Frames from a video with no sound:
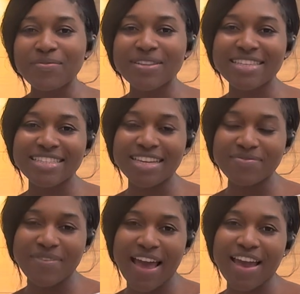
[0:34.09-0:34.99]
please
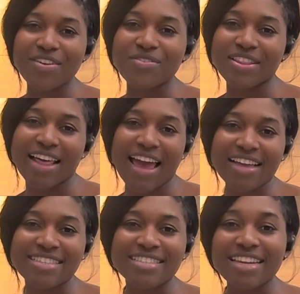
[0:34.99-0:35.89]
sit back,
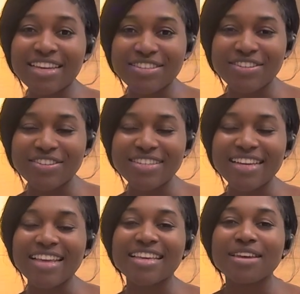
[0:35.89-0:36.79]
relax, stay tuned,
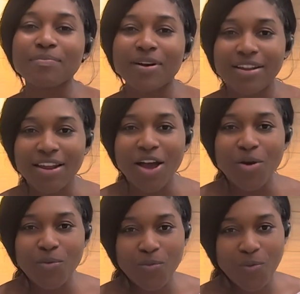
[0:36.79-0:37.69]
and keep on
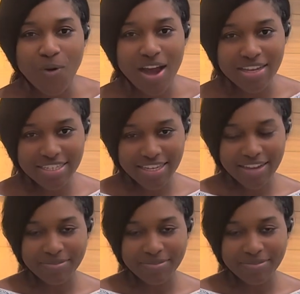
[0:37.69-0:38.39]
watching.